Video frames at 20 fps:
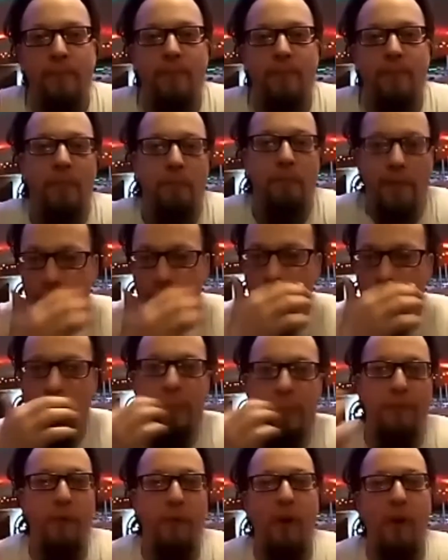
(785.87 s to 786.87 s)

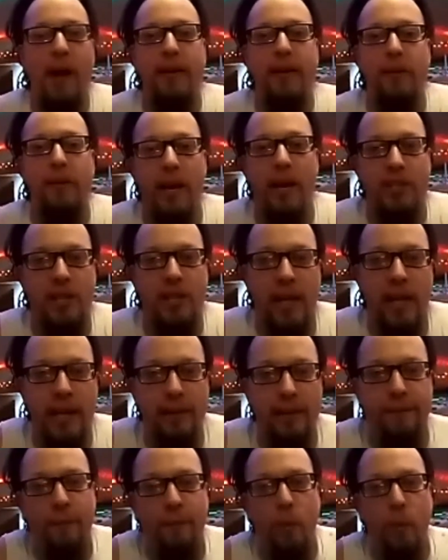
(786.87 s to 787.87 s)
Before I did wrestling, I
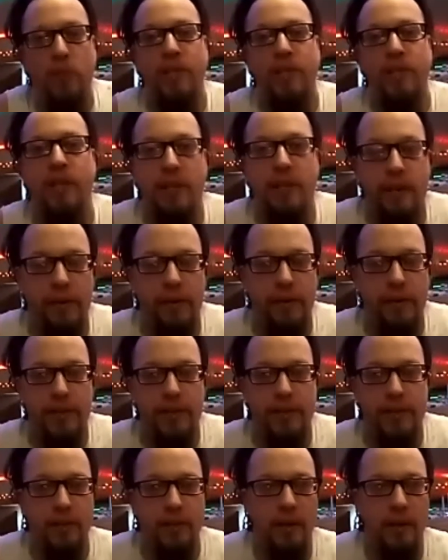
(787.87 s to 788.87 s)
did 14
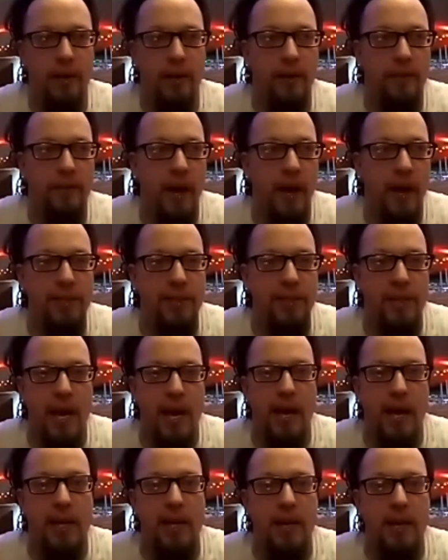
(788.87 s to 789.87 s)
years of ice
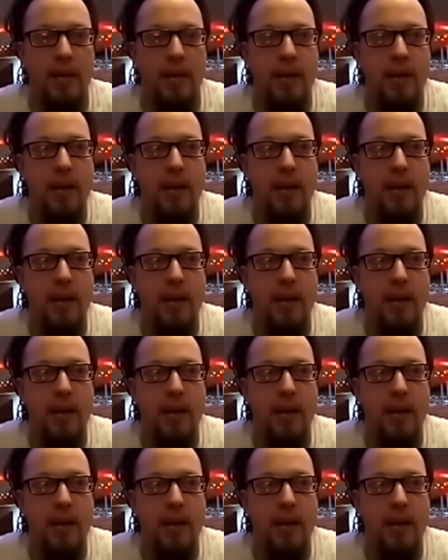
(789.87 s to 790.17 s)
hockey,